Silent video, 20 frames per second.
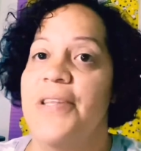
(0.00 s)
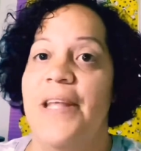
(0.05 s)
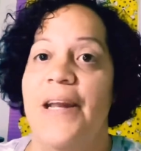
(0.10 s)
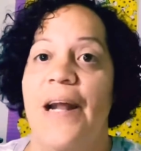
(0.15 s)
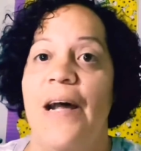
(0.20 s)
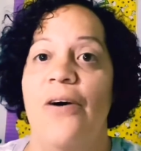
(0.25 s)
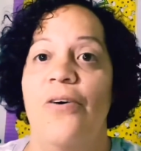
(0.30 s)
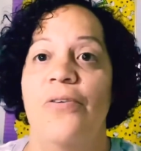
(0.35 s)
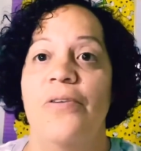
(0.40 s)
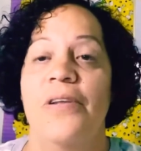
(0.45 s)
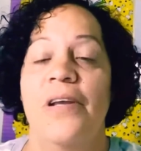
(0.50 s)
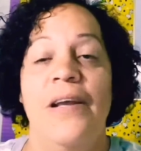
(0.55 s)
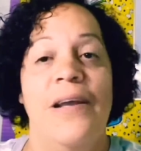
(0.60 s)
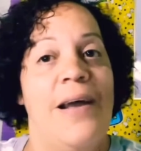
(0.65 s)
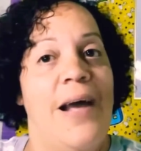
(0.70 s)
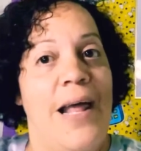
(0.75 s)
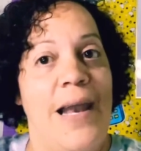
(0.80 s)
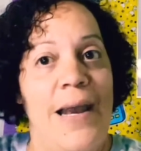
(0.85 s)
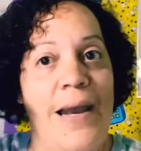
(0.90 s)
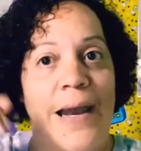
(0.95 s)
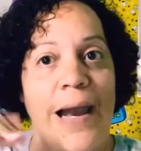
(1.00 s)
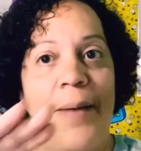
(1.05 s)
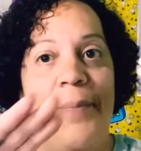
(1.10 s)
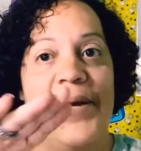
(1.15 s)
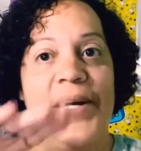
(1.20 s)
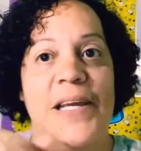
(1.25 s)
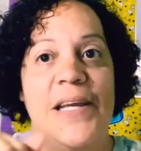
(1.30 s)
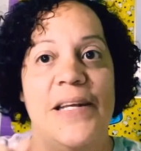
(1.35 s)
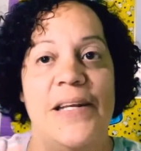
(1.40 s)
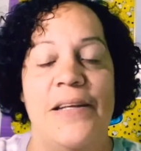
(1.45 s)
it out and
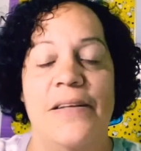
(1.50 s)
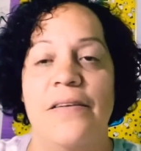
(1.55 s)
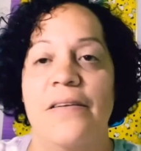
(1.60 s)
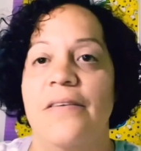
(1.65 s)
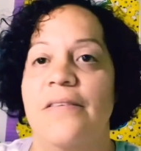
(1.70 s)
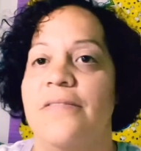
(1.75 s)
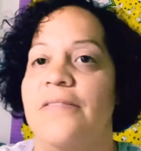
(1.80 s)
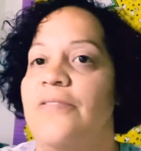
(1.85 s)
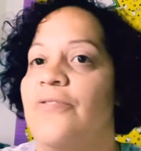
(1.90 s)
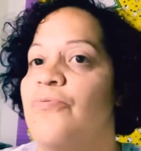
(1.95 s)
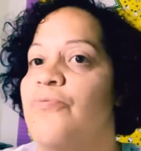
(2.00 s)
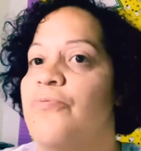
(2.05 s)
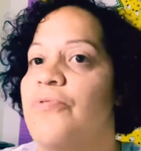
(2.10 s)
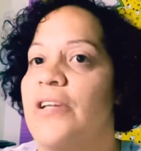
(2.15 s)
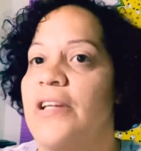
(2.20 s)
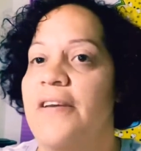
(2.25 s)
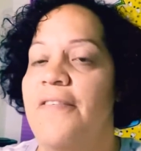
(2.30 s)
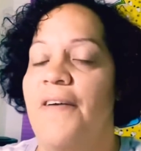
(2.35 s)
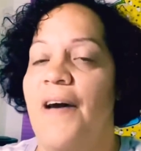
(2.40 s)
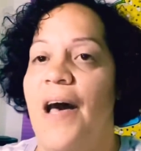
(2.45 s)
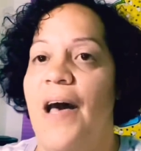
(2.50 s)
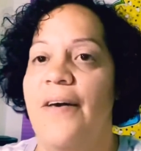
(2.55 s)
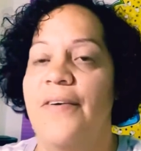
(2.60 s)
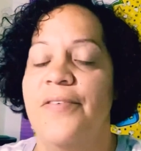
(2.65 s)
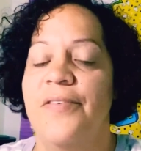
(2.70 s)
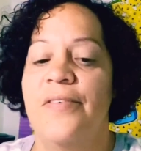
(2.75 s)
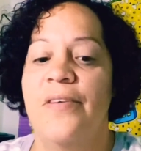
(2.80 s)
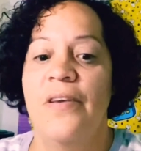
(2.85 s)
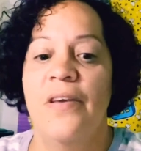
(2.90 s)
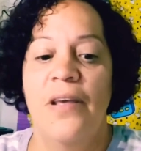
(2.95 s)
laminate it. It's really
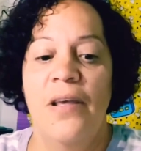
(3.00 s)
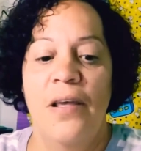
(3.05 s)
fast.